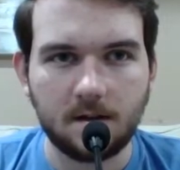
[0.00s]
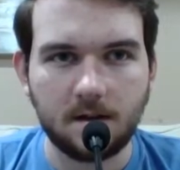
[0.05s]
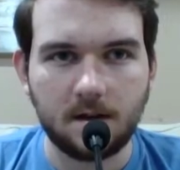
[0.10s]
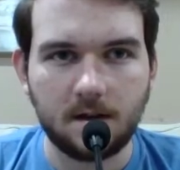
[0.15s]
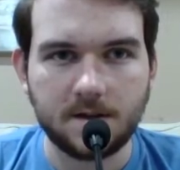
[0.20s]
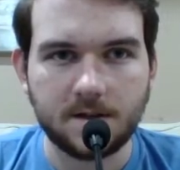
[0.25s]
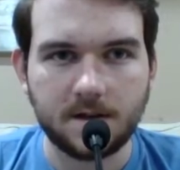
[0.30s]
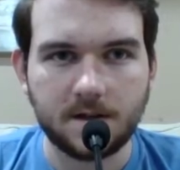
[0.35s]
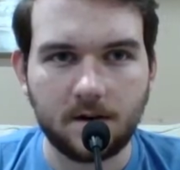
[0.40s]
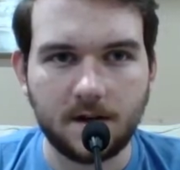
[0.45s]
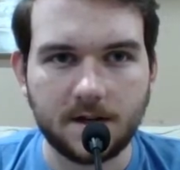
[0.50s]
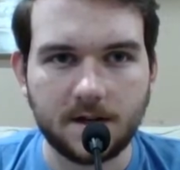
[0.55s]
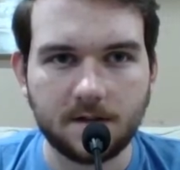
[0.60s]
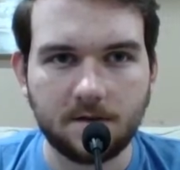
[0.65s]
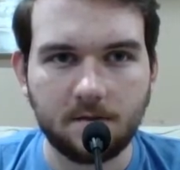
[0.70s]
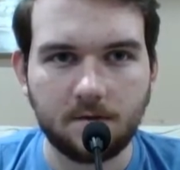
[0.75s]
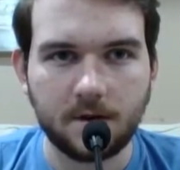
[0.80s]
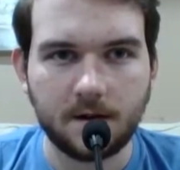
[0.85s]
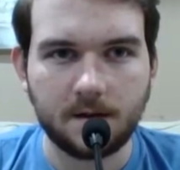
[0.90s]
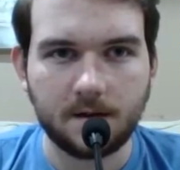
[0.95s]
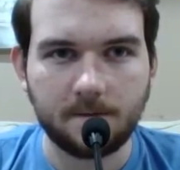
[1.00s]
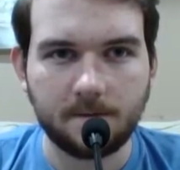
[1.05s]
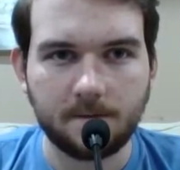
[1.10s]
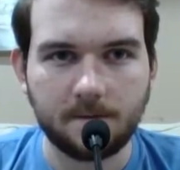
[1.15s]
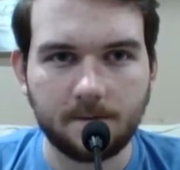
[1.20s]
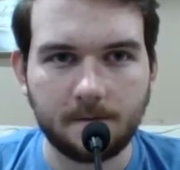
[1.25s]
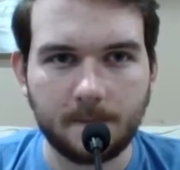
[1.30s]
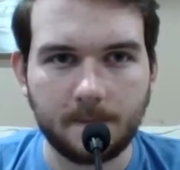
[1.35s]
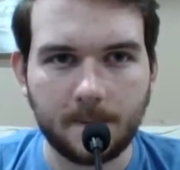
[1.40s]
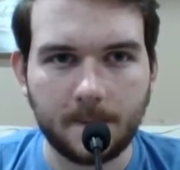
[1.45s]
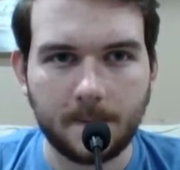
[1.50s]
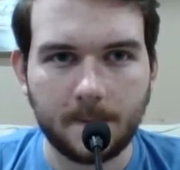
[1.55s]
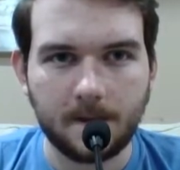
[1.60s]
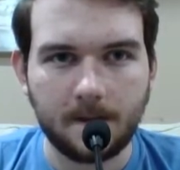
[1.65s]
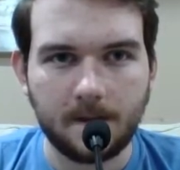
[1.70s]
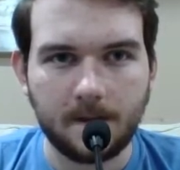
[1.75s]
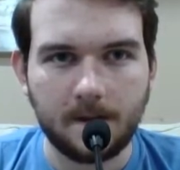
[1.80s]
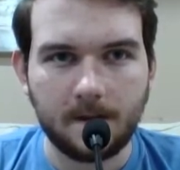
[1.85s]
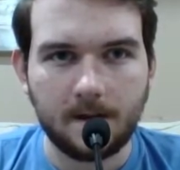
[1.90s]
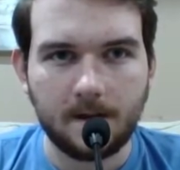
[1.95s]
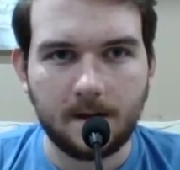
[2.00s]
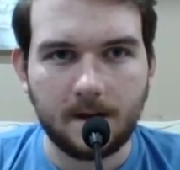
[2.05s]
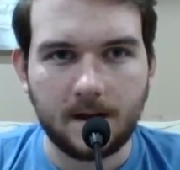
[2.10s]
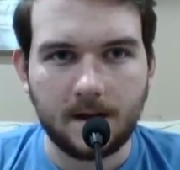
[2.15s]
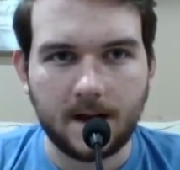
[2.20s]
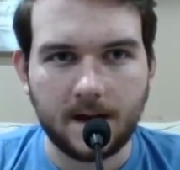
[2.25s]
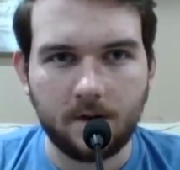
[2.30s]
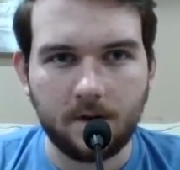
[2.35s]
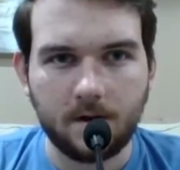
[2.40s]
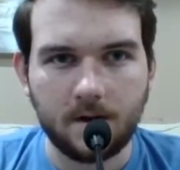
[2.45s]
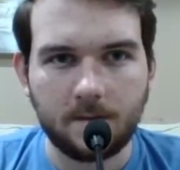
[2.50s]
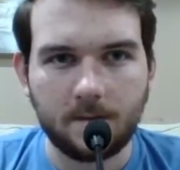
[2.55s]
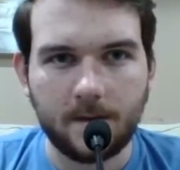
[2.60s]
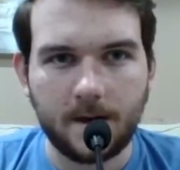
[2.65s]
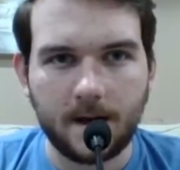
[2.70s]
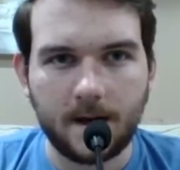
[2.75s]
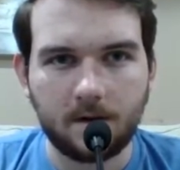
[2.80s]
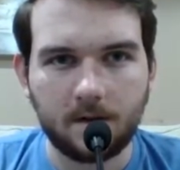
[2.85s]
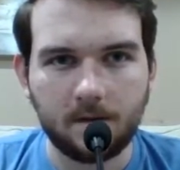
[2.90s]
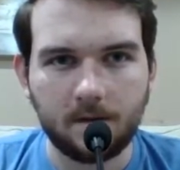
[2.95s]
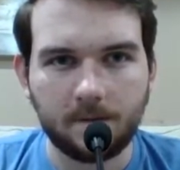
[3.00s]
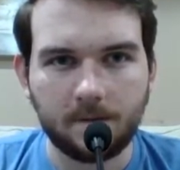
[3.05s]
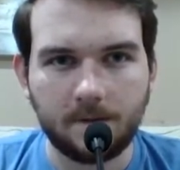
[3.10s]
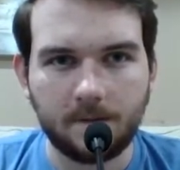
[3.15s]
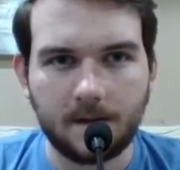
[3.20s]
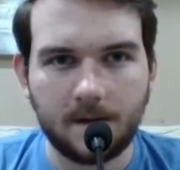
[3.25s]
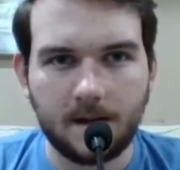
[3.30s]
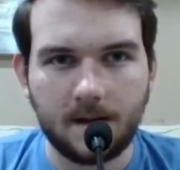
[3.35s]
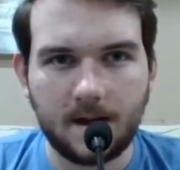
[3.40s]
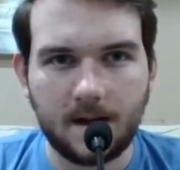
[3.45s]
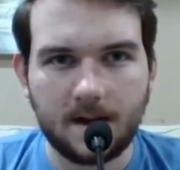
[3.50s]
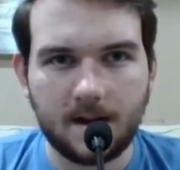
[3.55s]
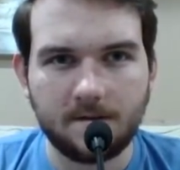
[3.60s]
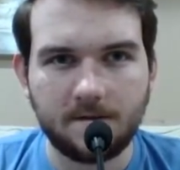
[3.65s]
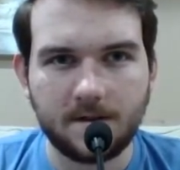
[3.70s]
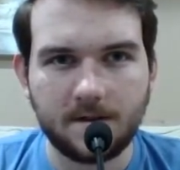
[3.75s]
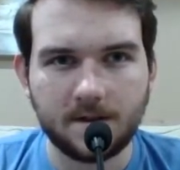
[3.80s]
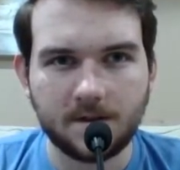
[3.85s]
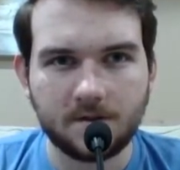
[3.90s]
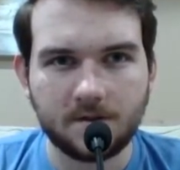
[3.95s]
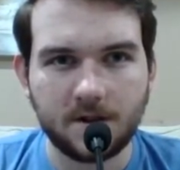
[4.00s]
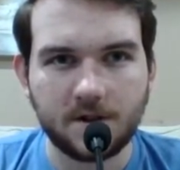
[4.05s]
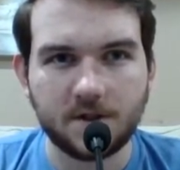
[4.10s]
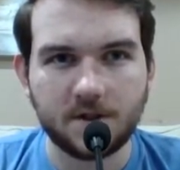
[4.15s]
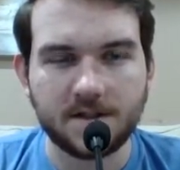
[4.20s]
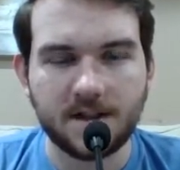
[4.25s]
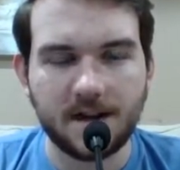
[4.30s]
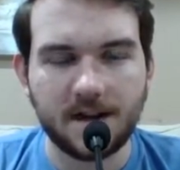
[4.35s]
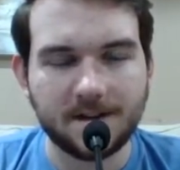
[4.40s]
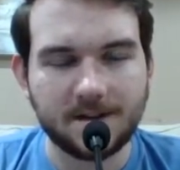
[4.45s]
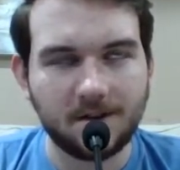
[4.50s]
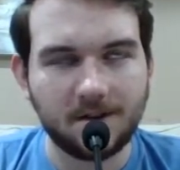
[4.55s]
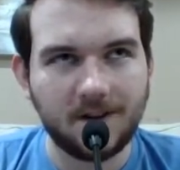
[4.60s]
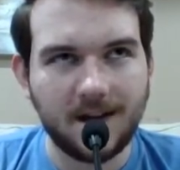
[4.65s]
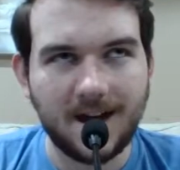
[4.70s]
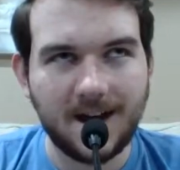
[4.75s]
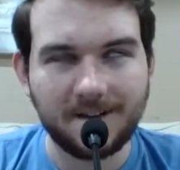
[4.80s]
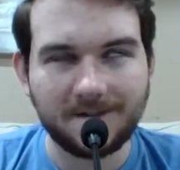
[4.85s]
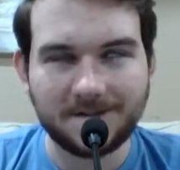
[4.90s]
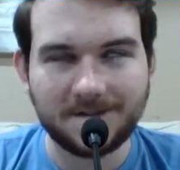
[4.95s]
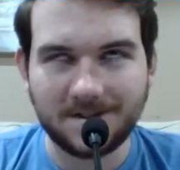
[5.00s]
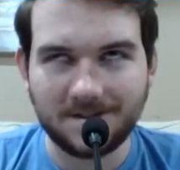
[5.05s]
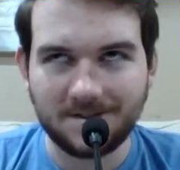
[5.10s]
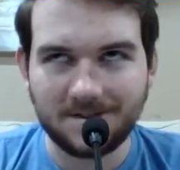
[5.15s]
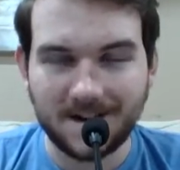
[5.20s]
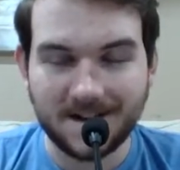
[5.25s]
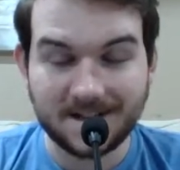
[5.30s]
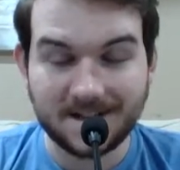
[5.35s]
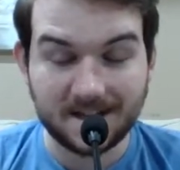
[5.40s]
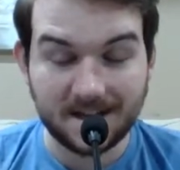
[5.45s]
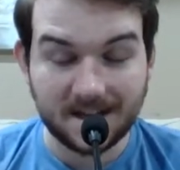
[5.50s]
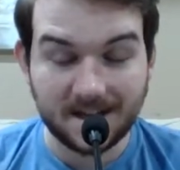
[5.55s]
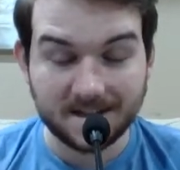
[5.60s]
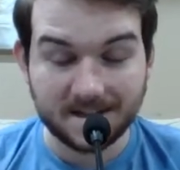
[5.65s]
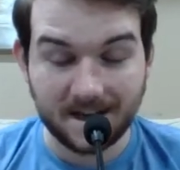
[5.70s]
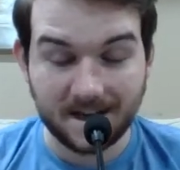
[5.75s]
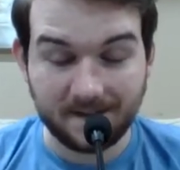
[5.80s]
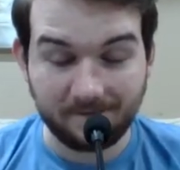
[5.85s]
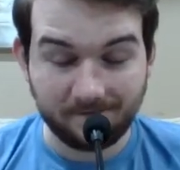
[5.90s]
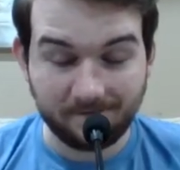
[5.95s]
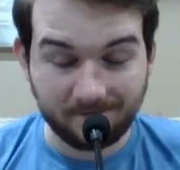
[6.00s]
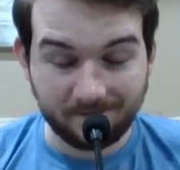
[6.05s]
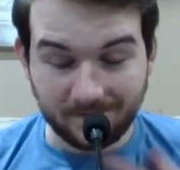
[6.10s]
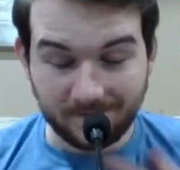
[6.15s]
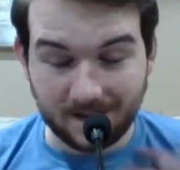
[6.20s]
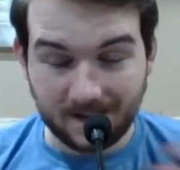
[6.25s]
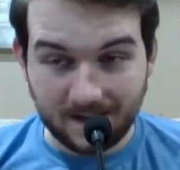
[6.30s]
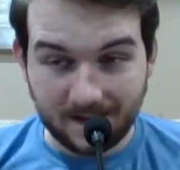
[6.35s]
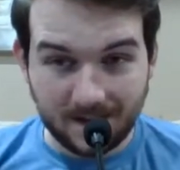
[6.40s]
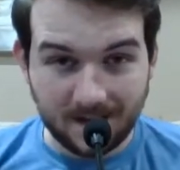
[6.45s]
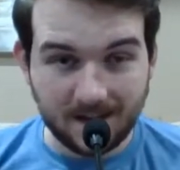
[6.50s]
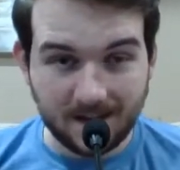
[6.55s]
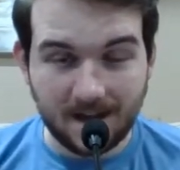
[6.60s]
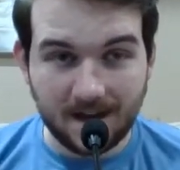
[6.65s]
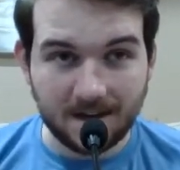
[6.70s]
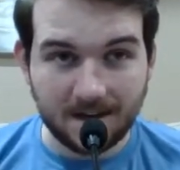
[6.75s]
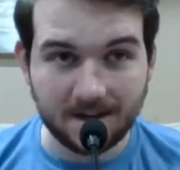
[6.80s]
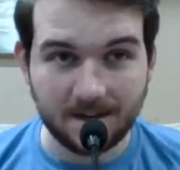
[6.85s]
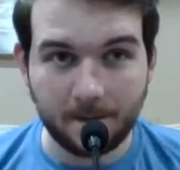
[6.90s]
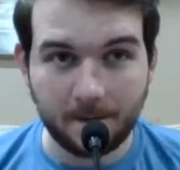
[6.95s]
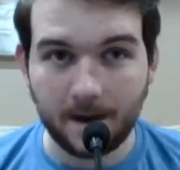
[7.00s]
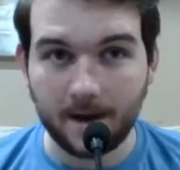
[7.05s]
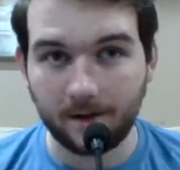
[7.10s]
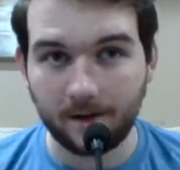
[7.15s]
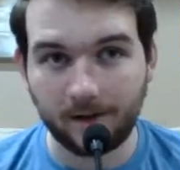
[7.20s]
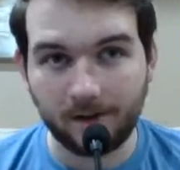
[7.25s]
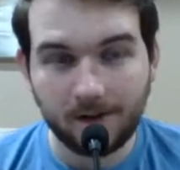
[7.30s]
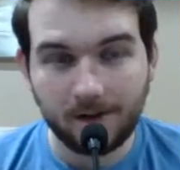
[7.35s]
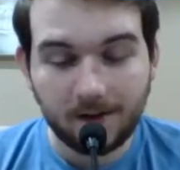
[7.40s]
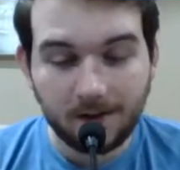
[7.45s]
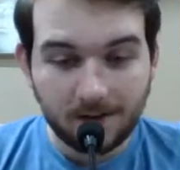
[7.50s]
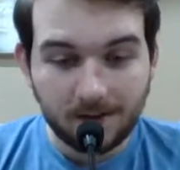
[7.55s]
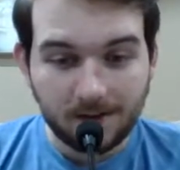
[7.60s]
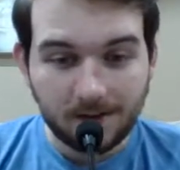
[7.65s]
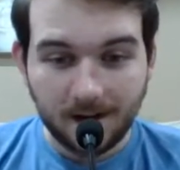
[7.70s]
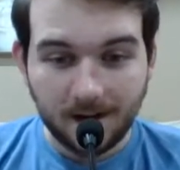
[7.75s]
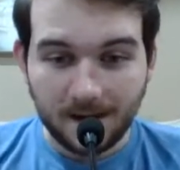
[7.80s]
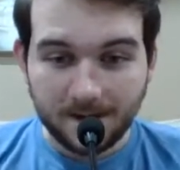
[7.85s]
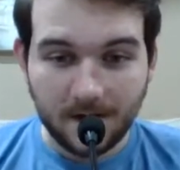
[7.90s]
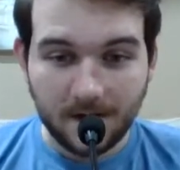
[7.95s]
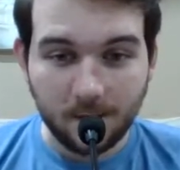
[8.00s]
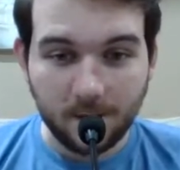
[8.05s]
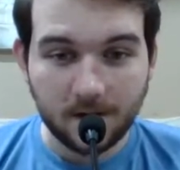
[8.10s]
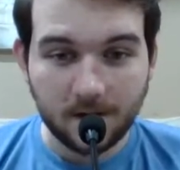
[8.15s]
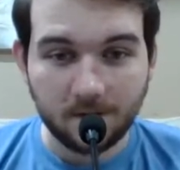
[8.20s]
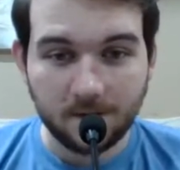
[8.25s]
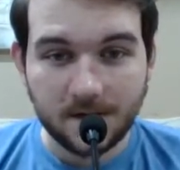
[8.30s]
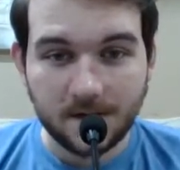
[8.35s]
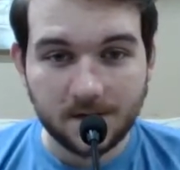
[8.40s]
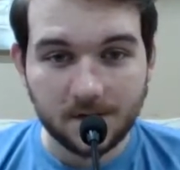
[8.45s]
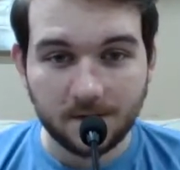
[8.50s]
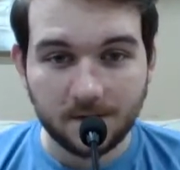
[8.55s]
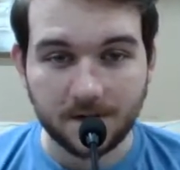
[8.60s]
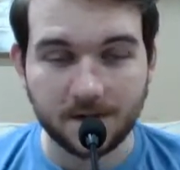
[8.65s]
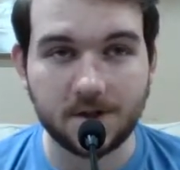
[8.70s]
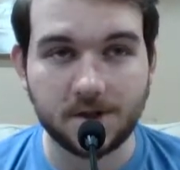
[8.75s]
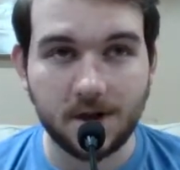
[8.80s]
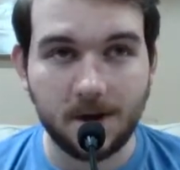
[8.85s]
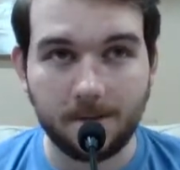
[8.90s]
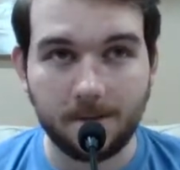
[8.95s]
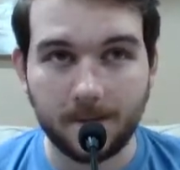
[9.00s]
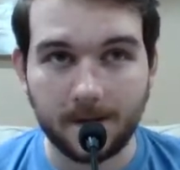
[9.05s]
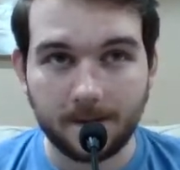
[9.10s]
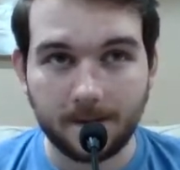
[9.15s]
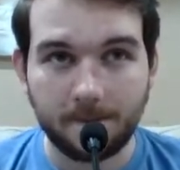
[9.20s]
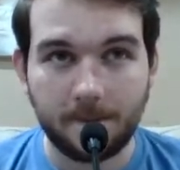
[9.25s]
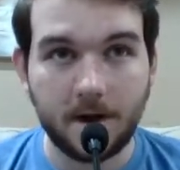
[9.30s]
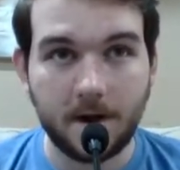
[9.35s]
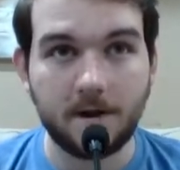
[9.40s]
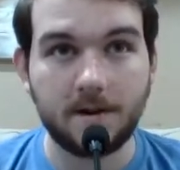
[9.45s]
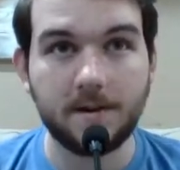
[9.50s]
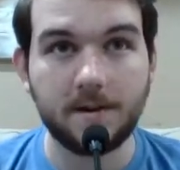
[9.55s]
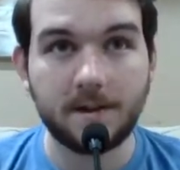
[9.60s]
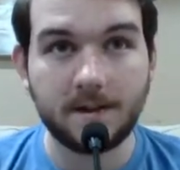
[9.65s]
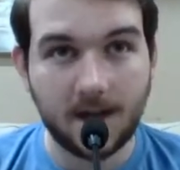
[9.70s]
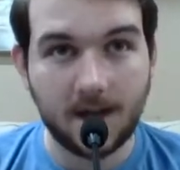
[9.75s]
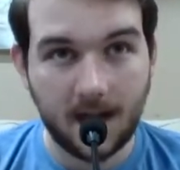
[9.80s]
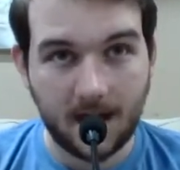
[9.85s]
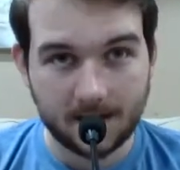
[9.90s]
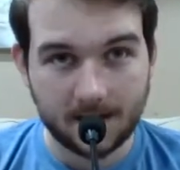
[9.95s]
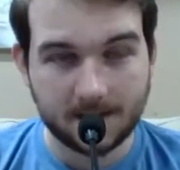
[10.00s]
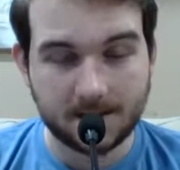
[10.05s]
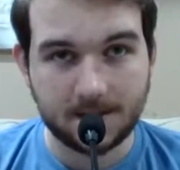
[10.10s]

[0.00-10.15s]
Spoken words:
Also, I don't want to battle any of these creatures that I don't have to. I say as I get into battle. I thought we could reach it with a jump, but apparently not.